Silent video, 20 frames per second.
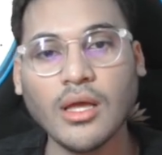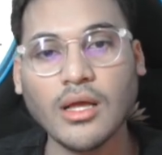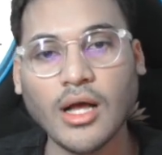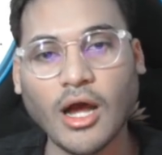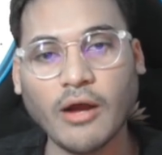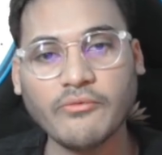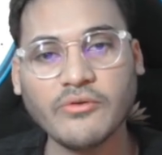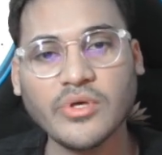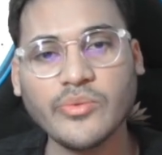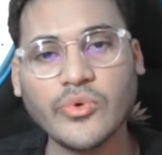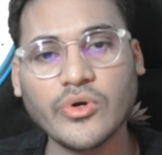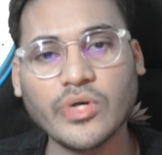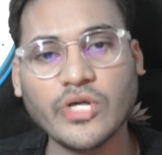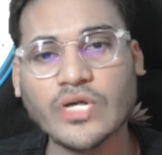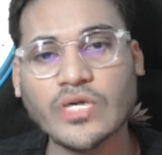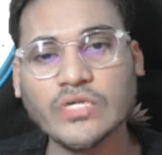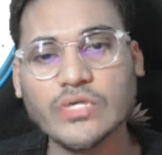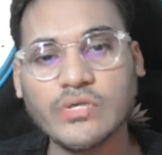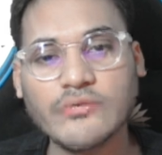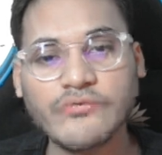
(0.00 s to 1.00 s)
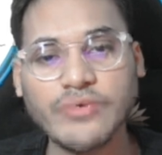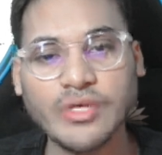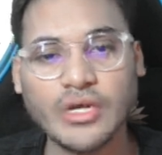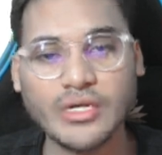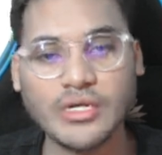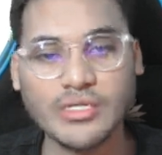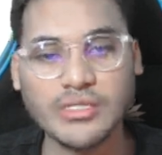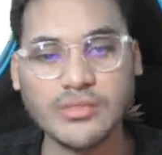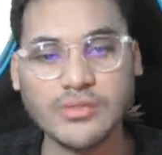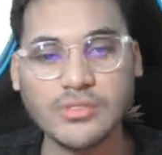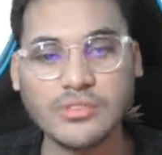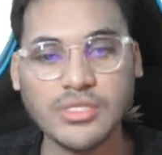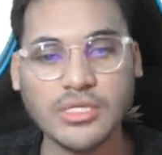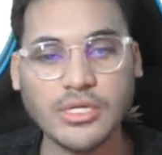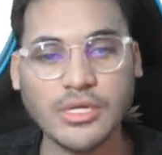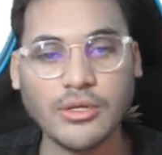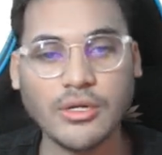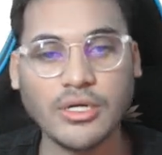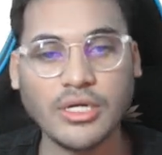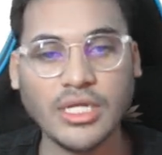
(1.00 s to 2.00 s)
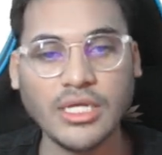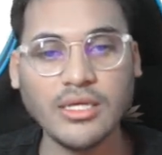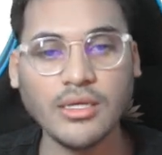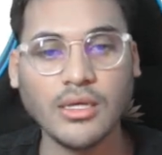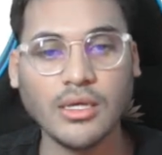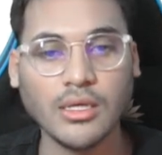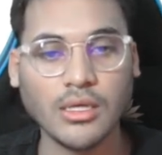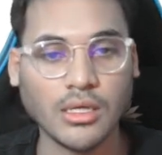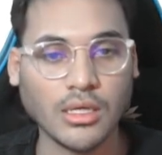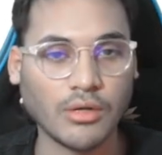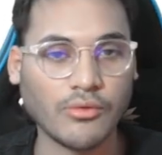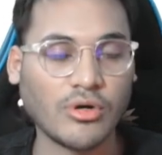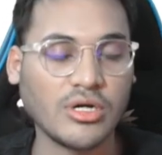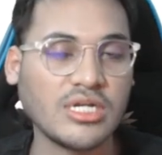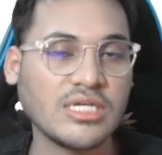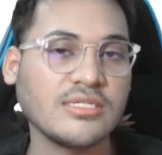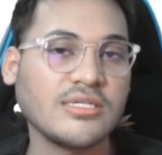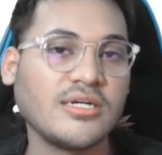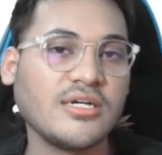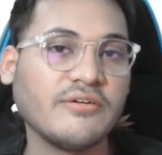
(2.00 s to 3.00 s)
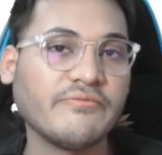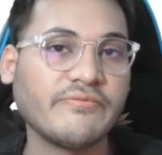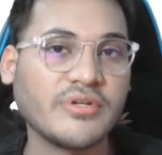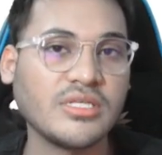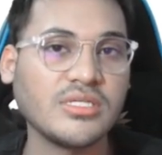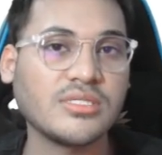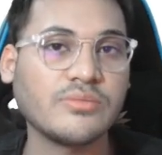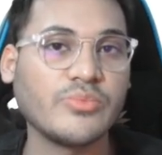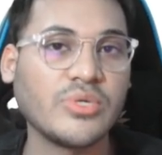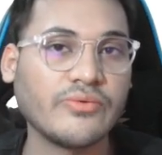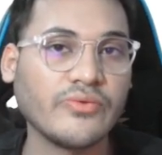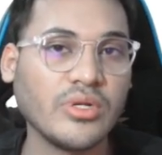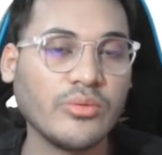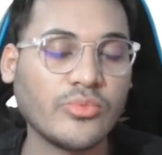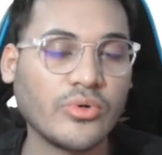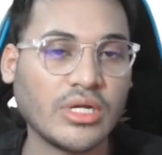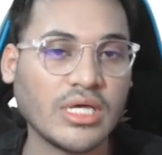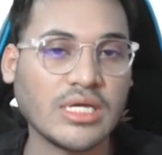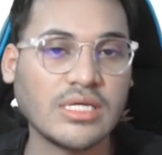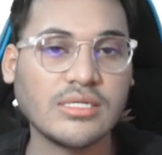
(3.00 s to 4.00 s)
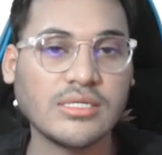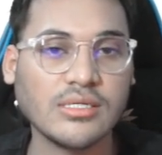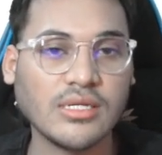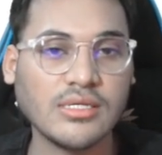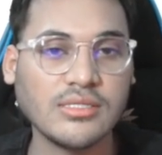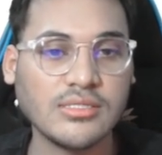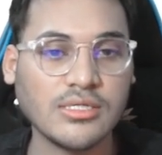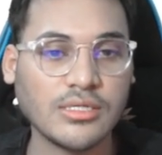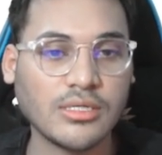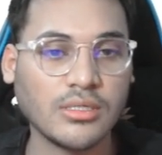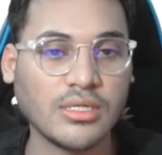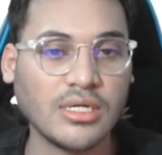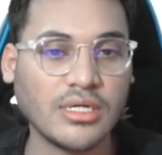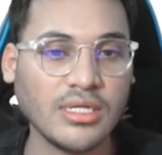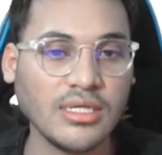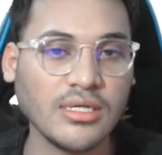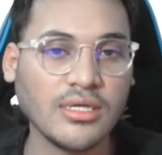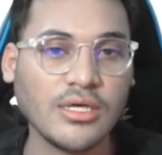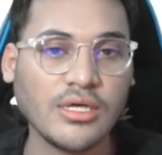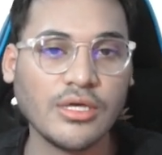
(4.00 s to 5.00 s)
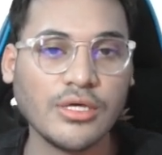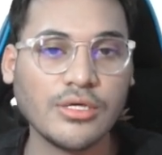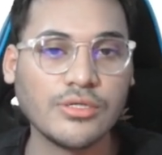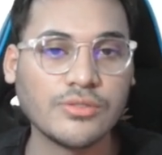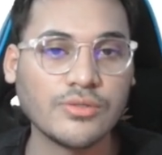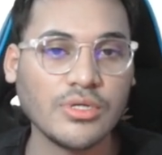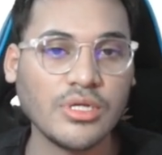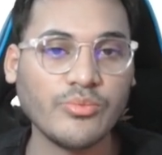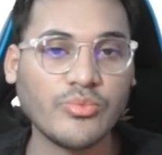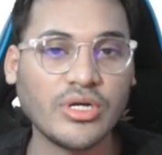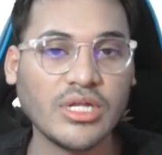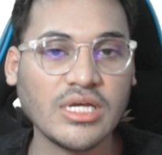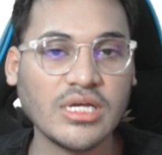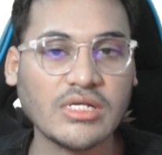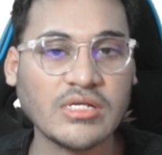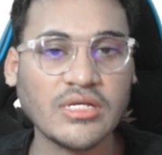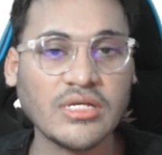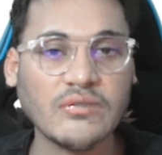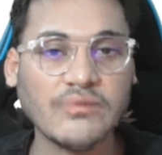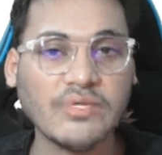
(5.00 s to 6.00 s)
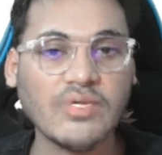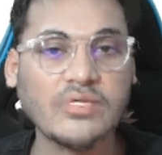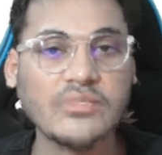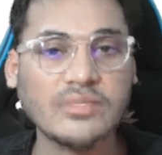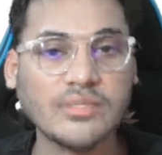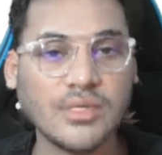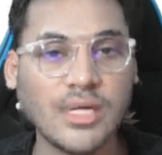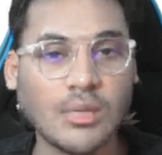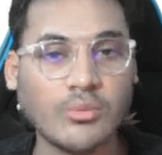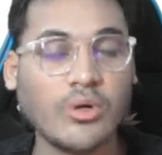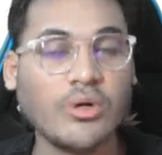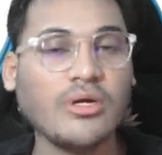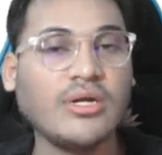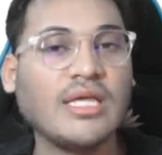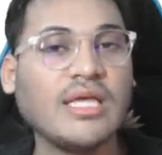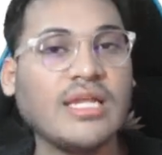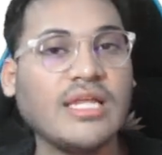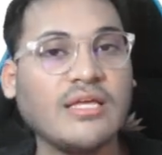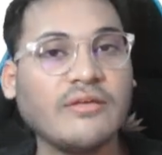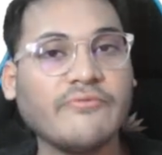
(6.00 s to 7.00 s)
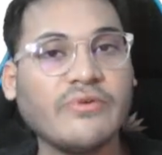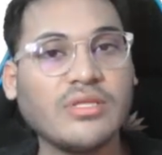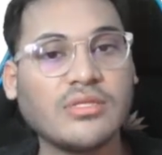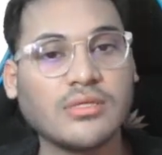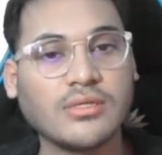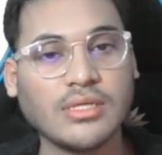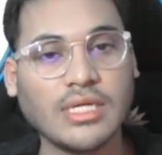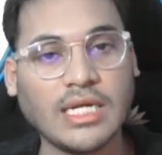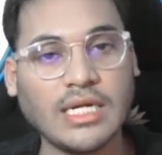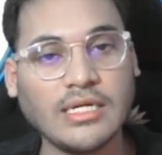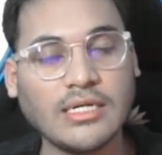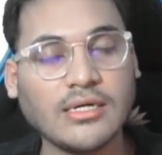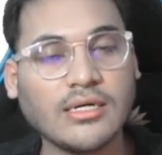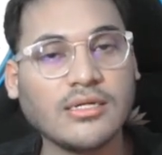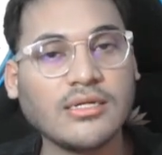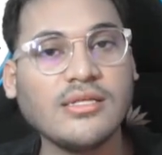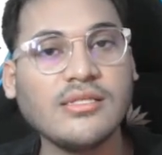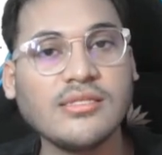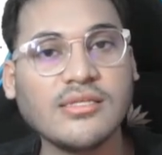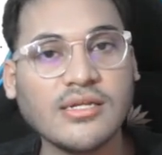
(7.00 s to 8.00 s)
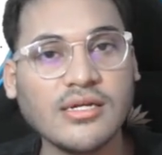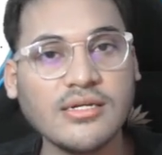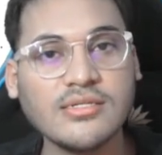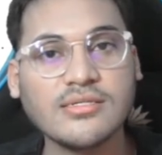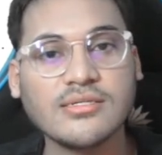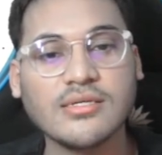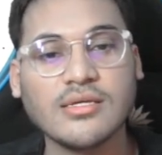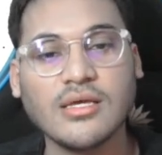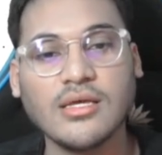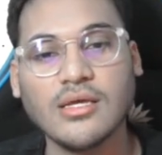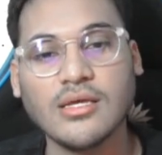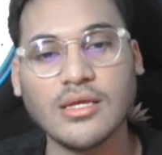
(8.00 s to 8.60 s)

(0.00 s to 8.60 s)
After protection, we understood security. What is the difference between protection and security? So in protection, it was about dealing with internal threats.